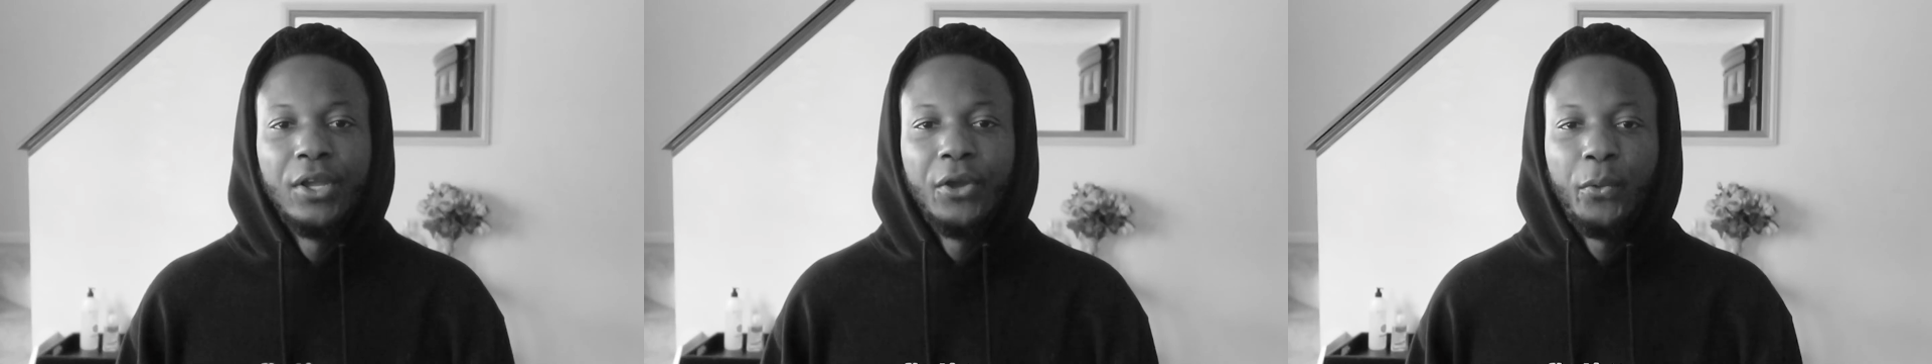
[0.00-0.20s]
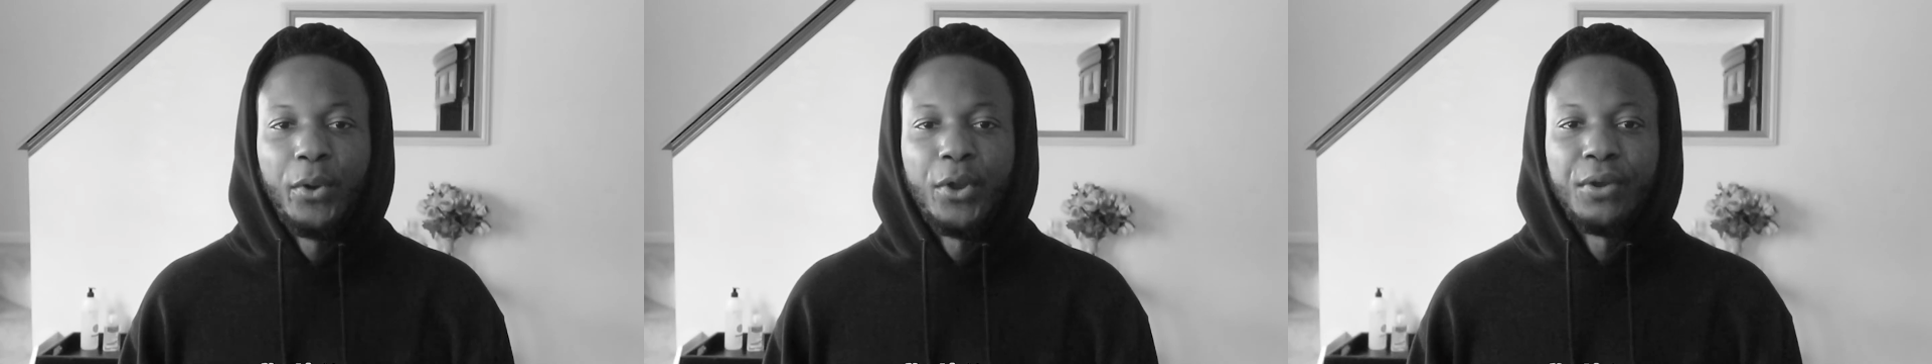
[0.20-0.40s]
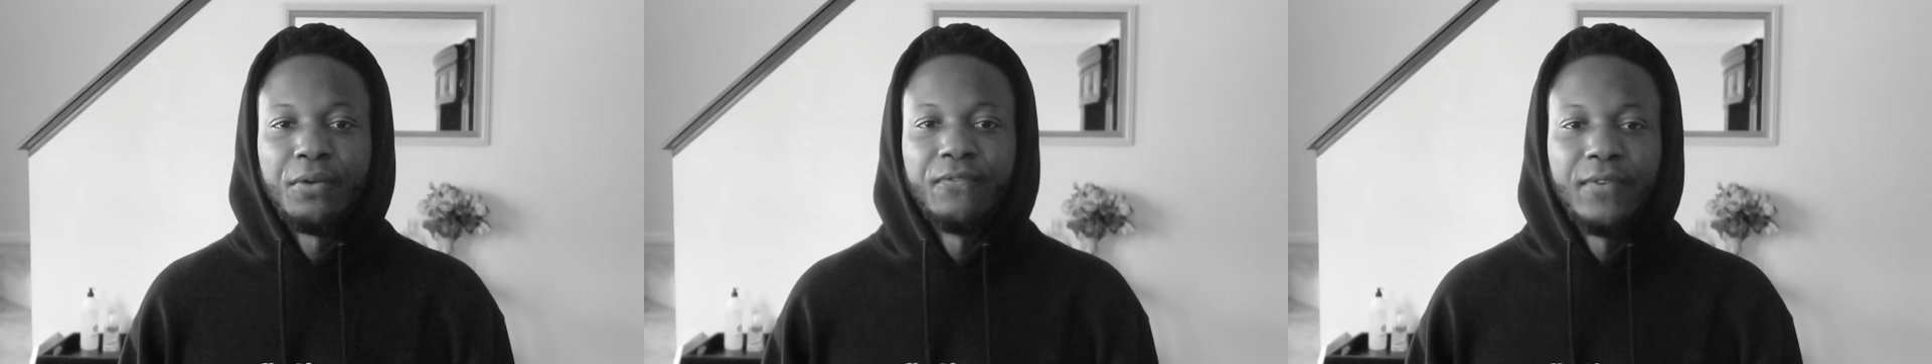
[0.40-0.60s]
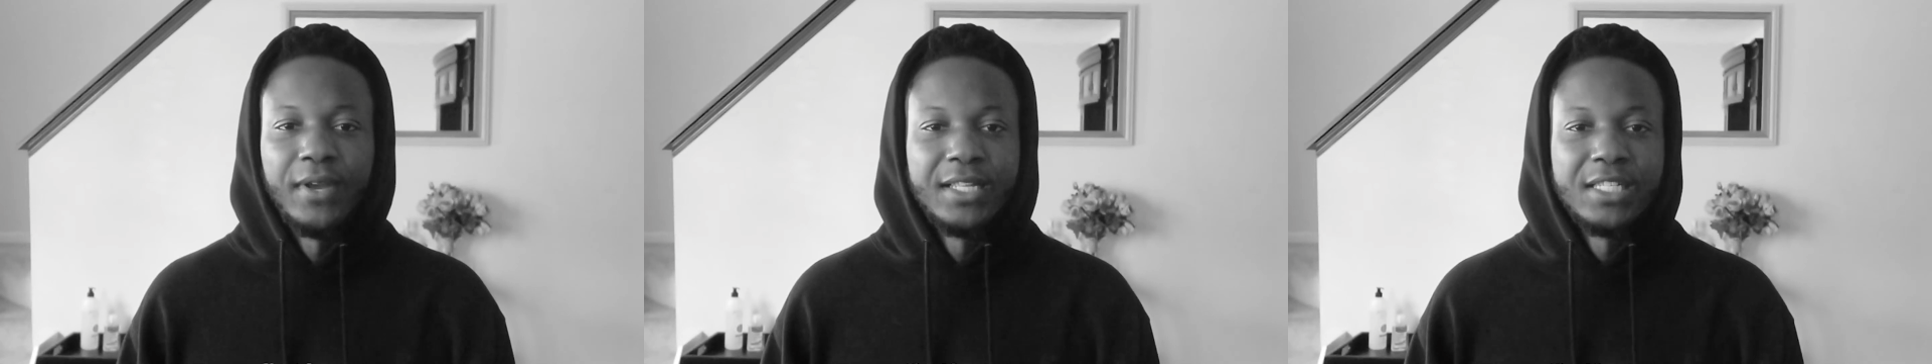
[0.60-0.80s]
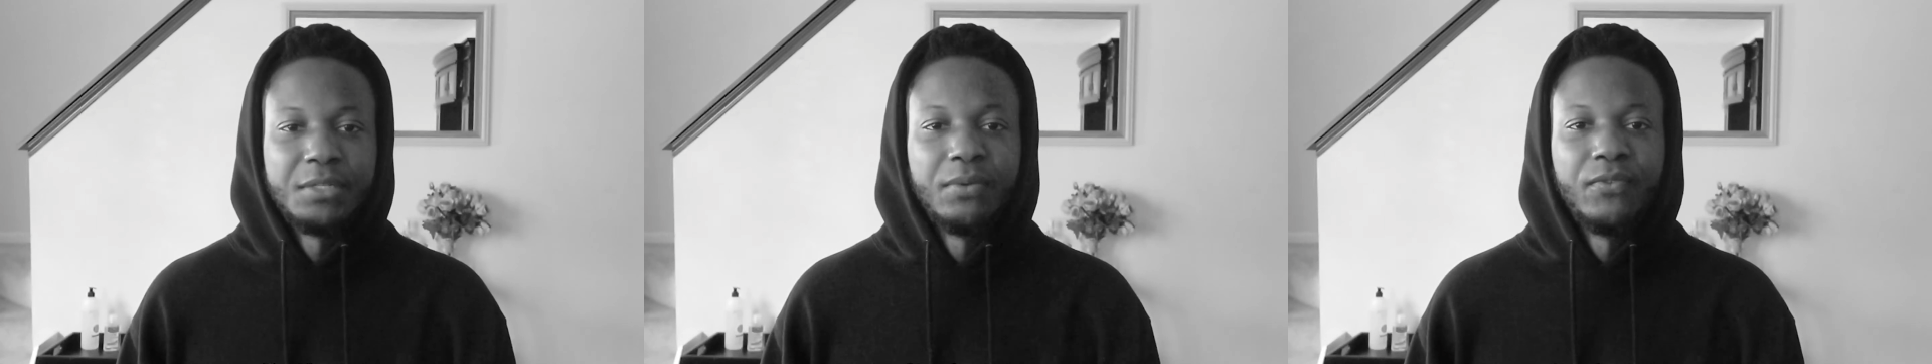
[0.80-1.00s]
where you can
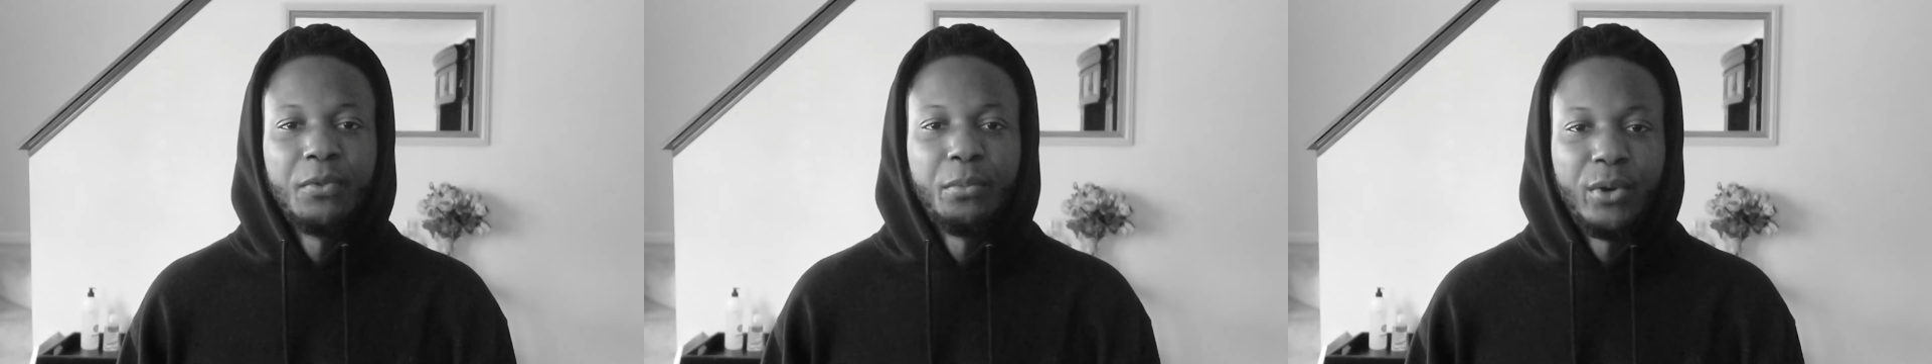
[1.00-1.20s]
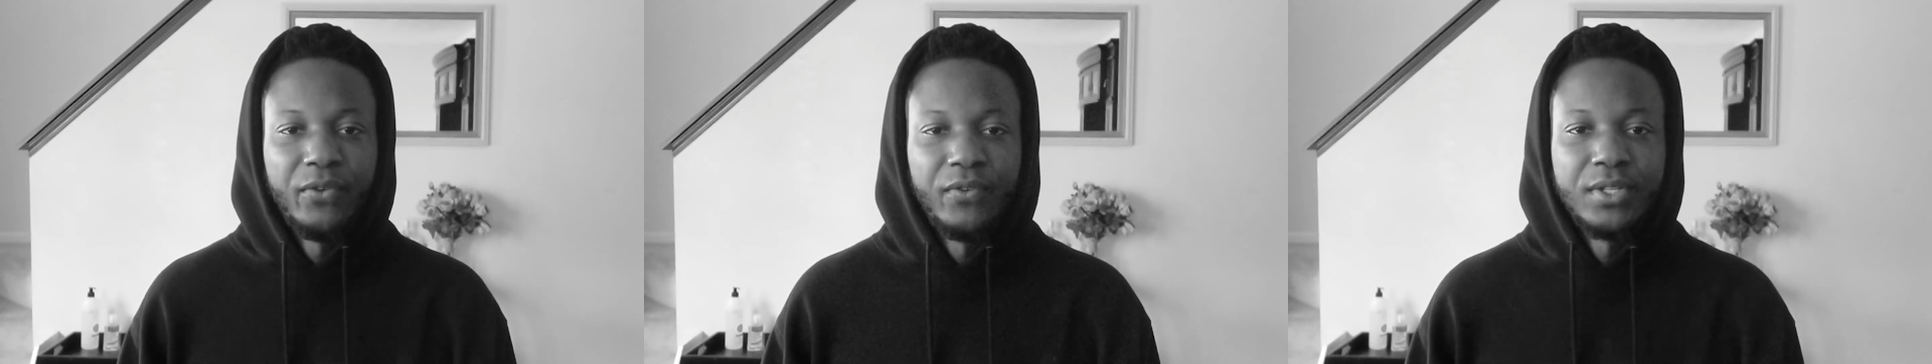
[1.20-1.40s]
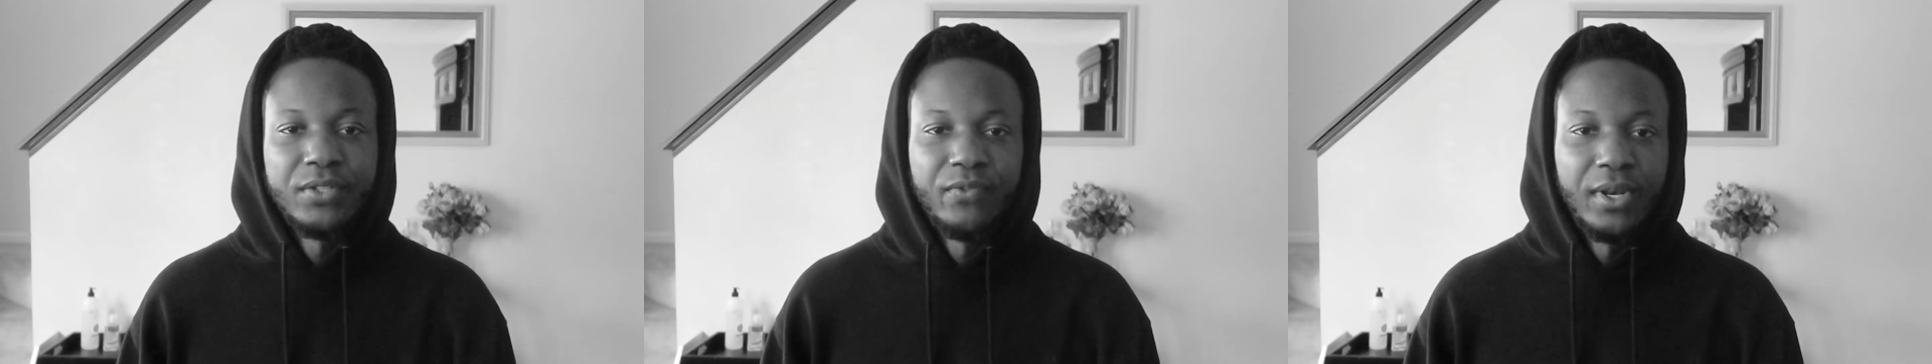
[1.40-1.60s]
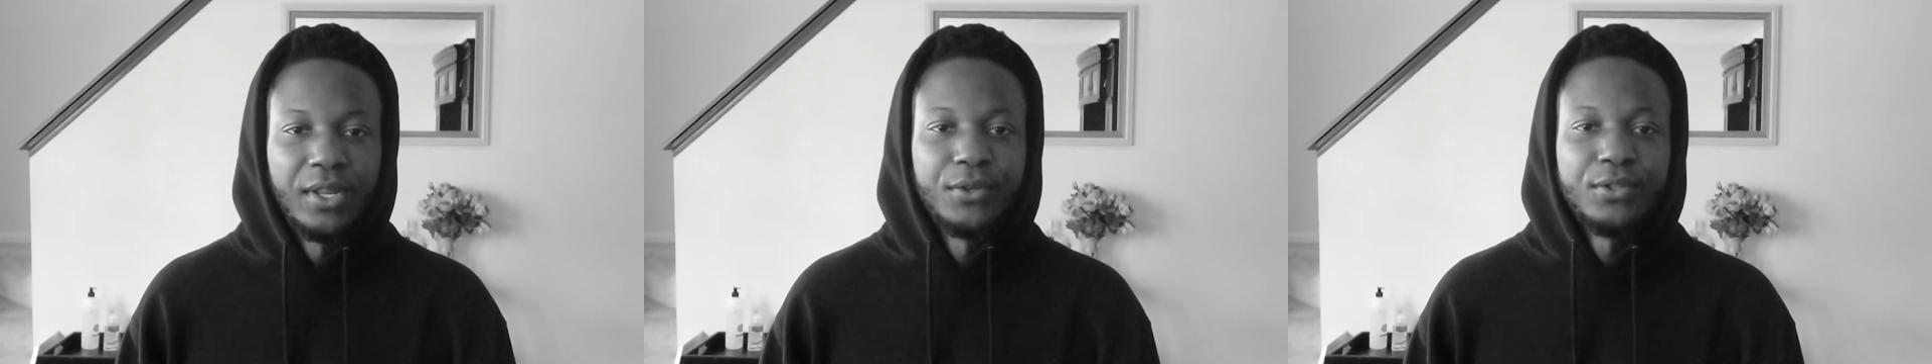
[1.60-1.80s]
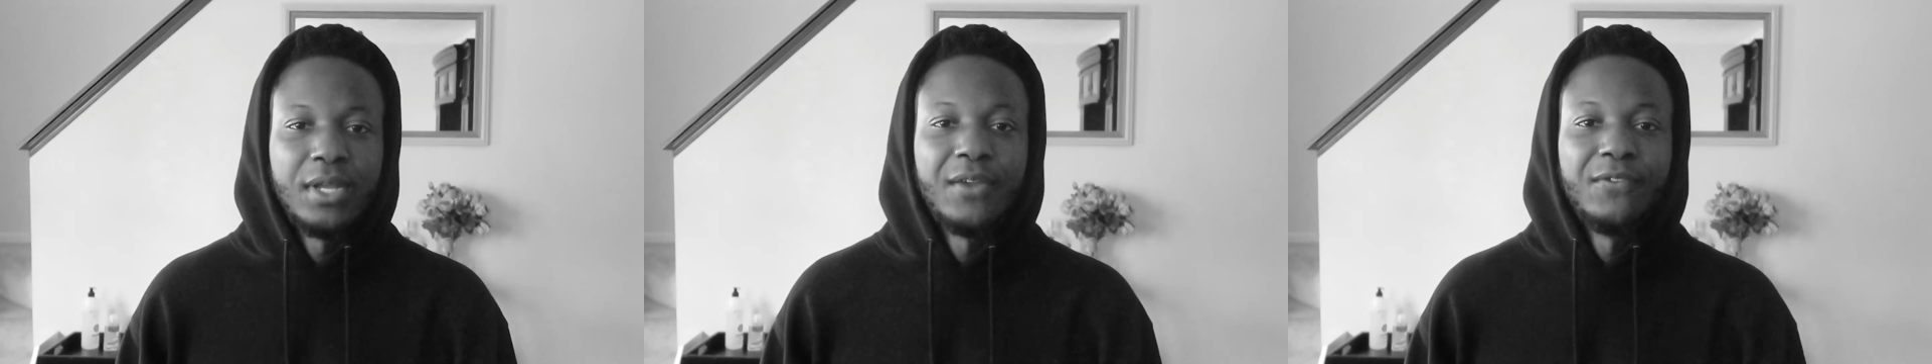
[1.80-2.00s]
find some of the previous
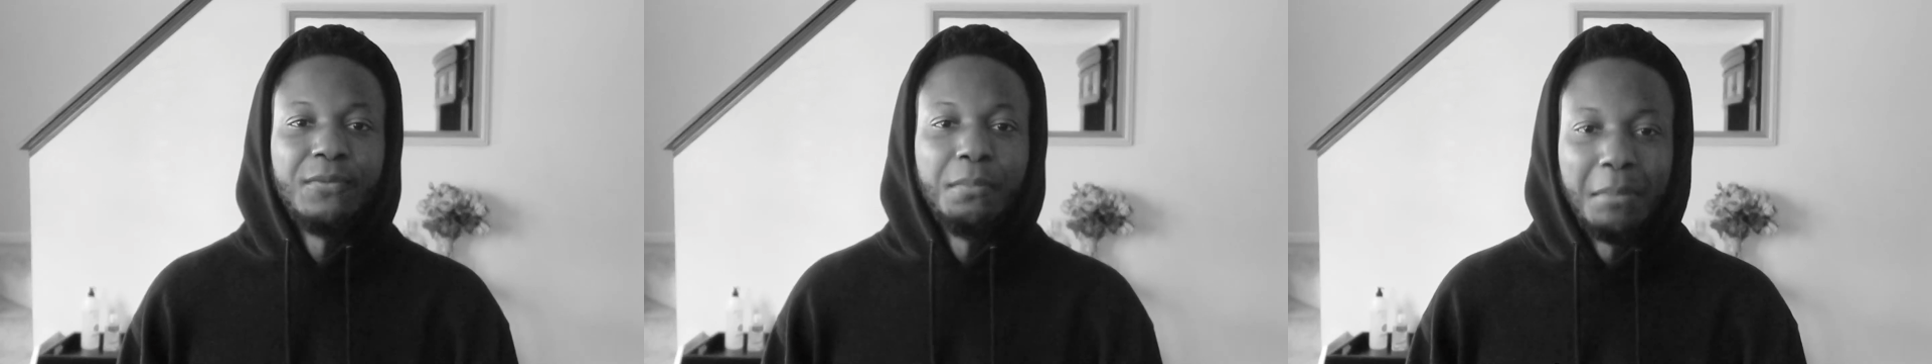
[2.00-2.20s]
videos I've